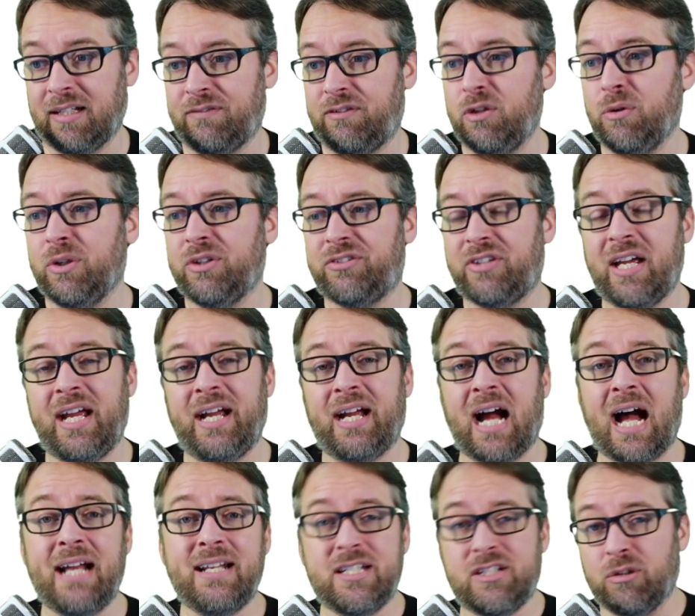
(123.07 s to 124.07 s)
If you were saying,
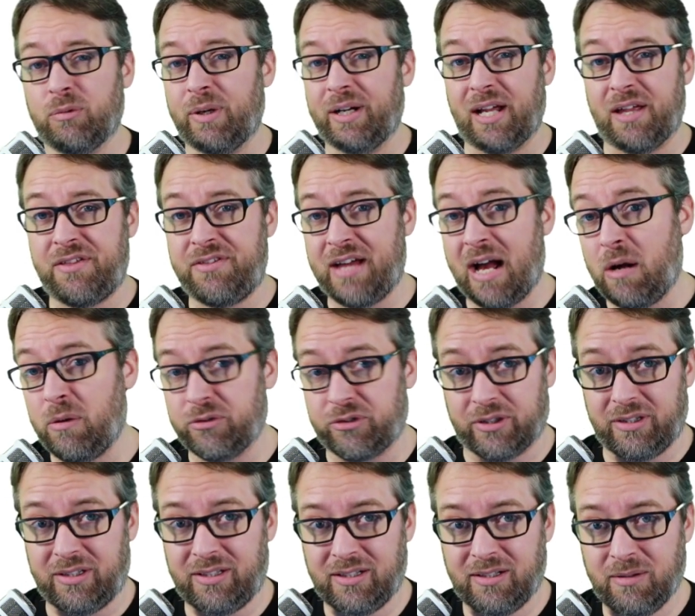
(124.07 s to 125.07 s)
I need to run one
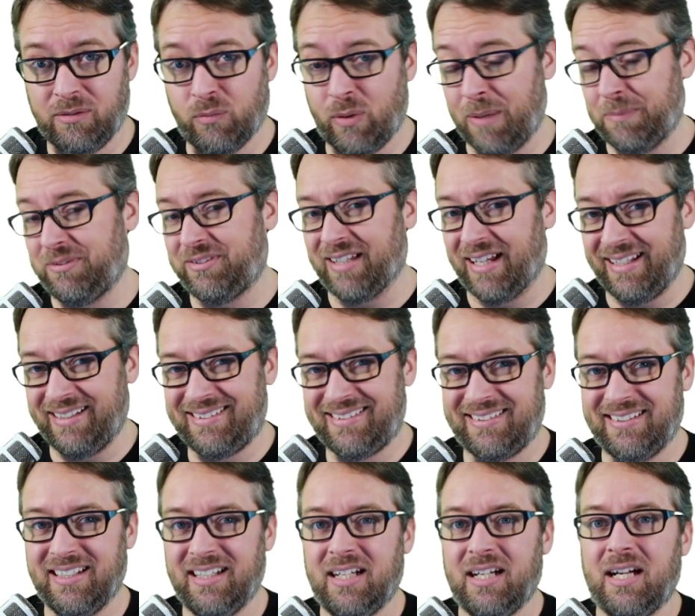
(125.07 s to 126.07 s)
thousand
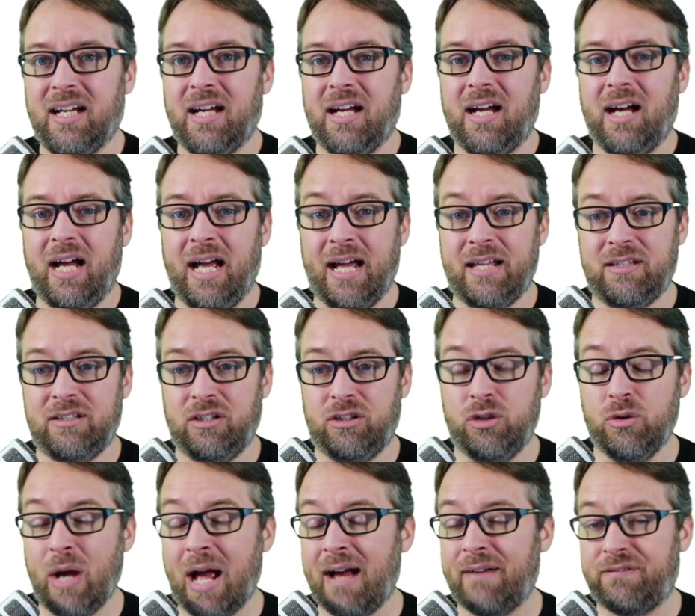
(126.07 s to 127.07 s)
websites and
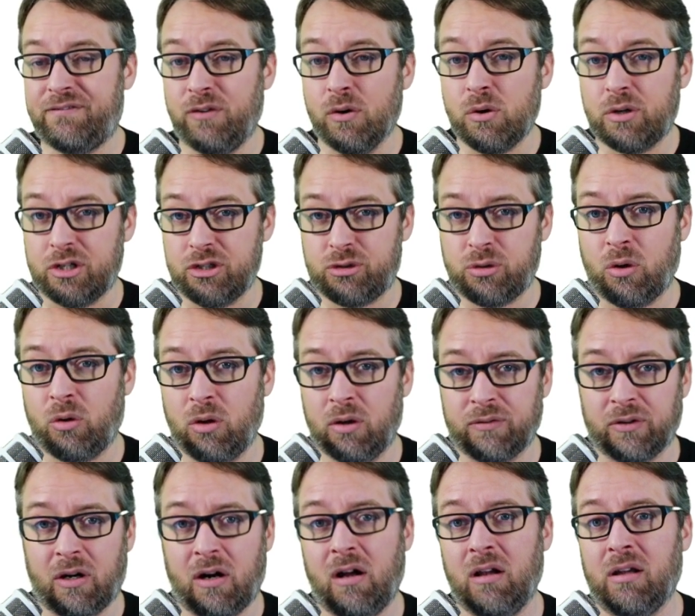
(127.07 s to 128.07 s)
you have full control
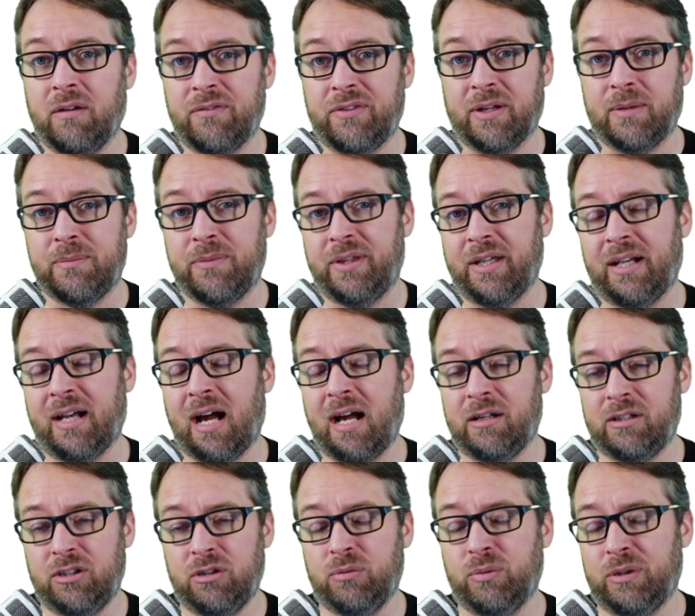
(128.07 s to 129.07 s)
over all of them, then
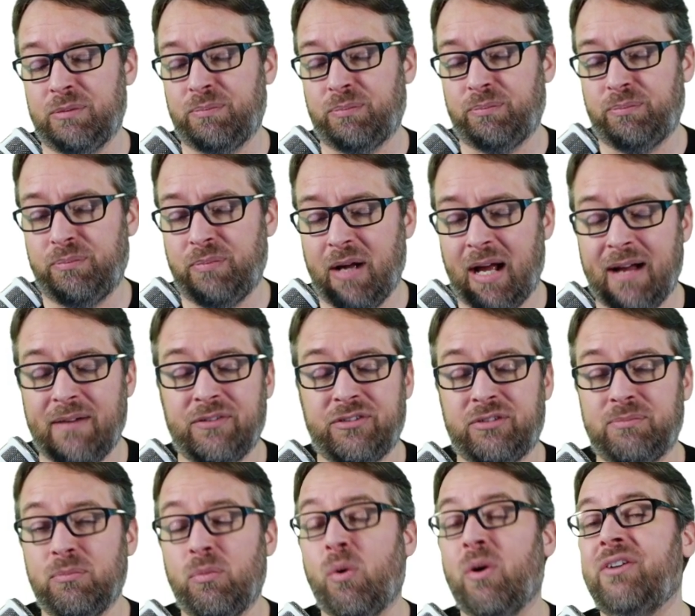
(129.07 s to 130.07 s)
I, you would
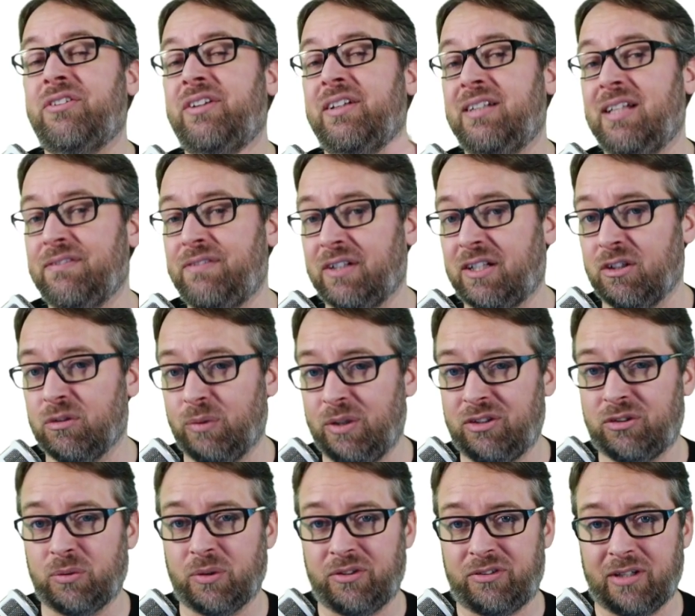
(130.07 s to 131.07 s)
have more significant
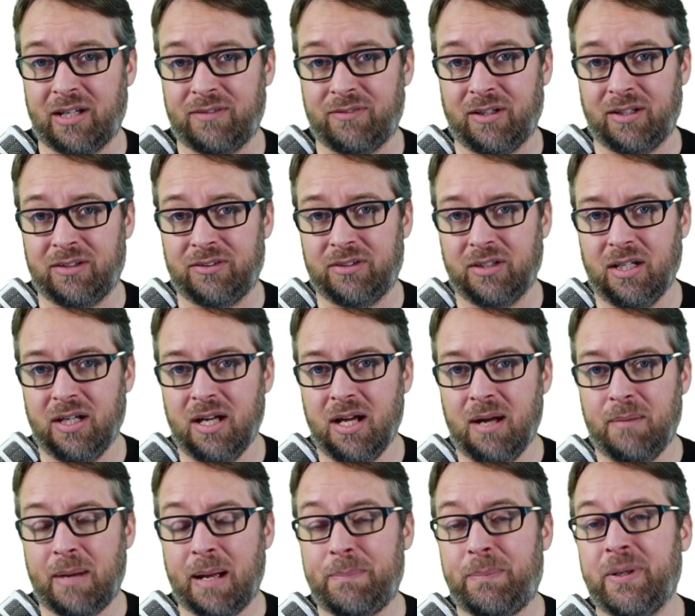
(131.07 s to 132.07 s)
resource savings
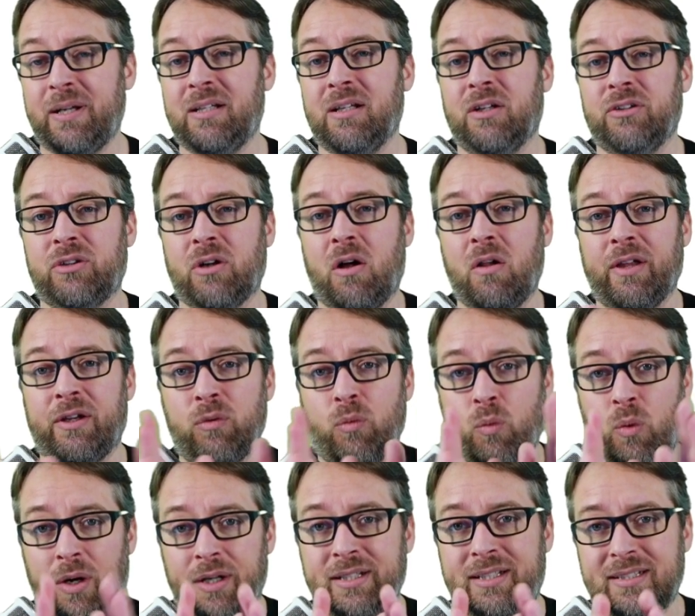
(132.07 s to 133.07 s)
by putting those all in
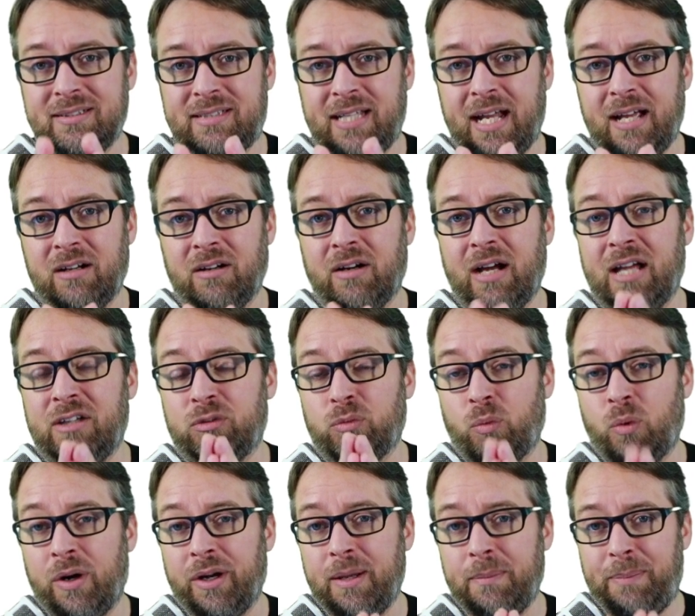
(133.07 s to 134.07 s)
one container as
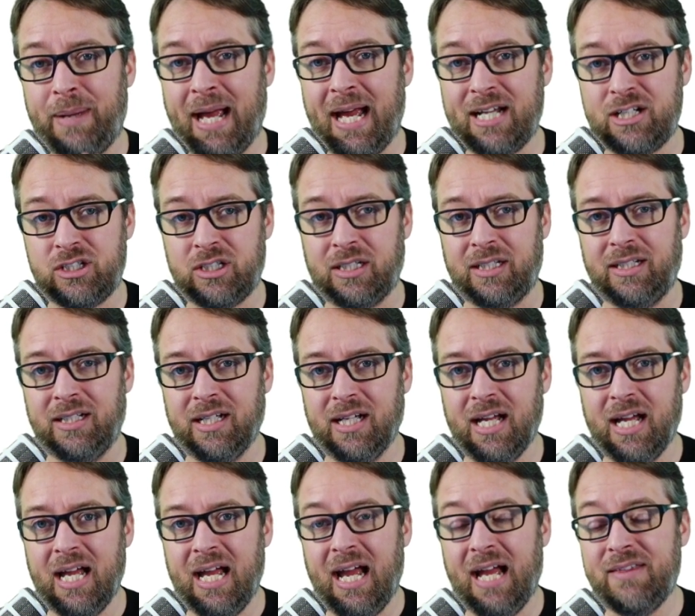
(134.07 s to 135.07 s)
one Apache,
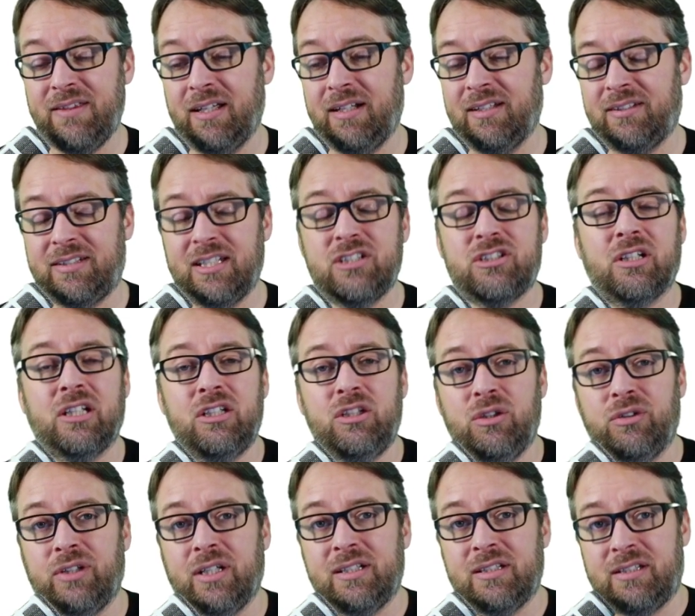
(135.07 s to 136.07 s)
and then essentially
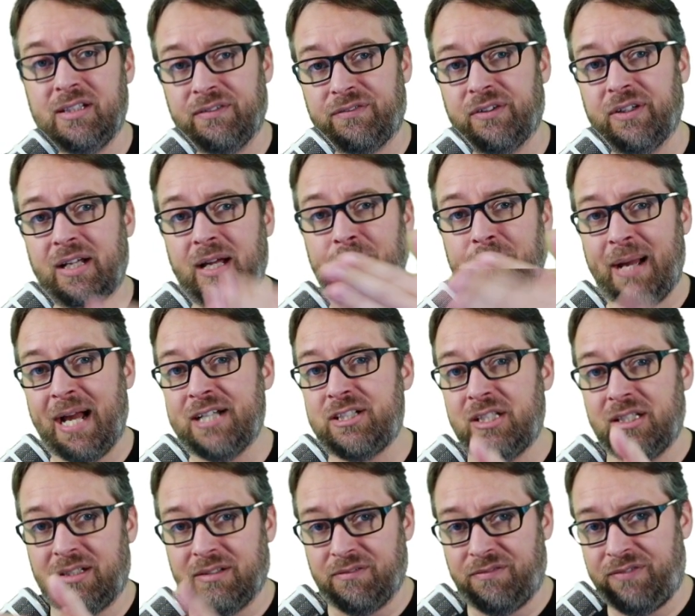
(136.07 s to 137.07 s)
using different
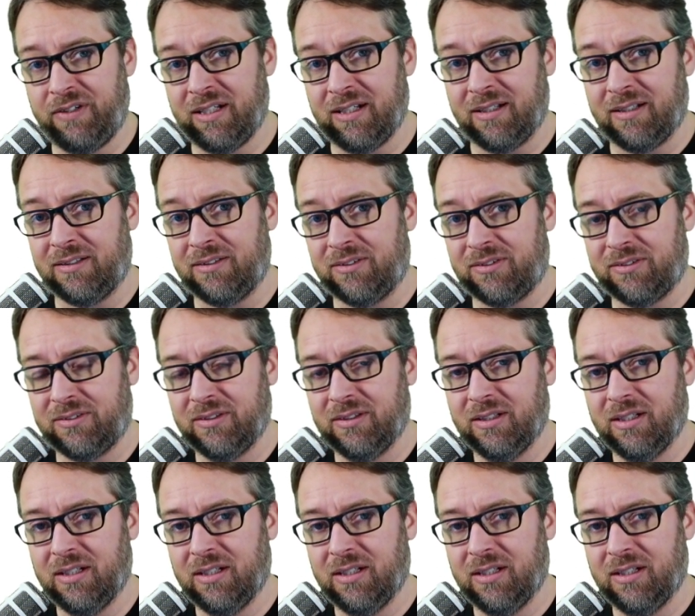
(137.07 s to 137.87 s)
Apache configs